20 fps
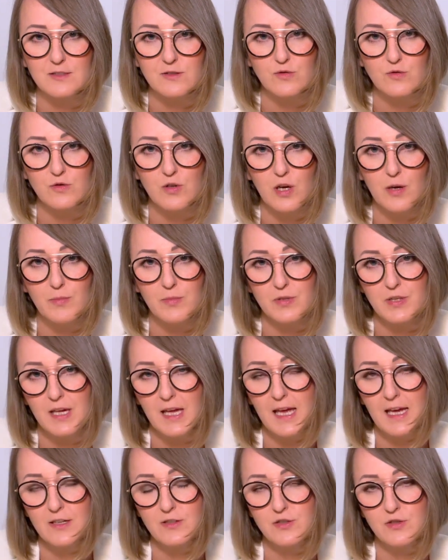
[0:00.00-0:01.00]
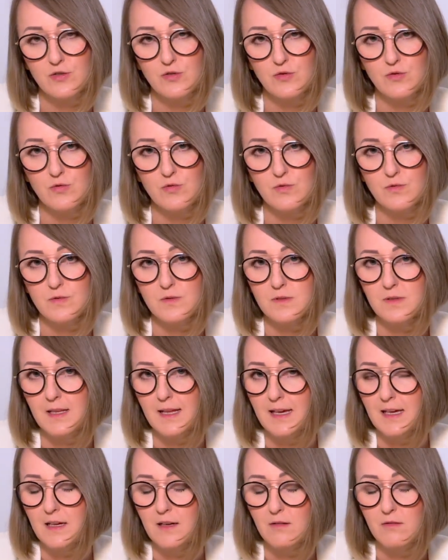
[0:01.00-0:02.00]
to communication tools
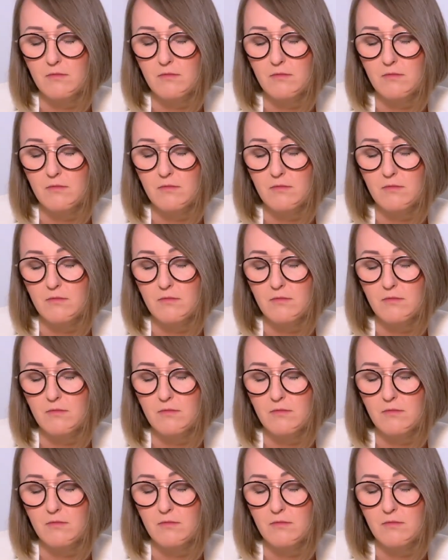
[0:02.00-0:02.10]
like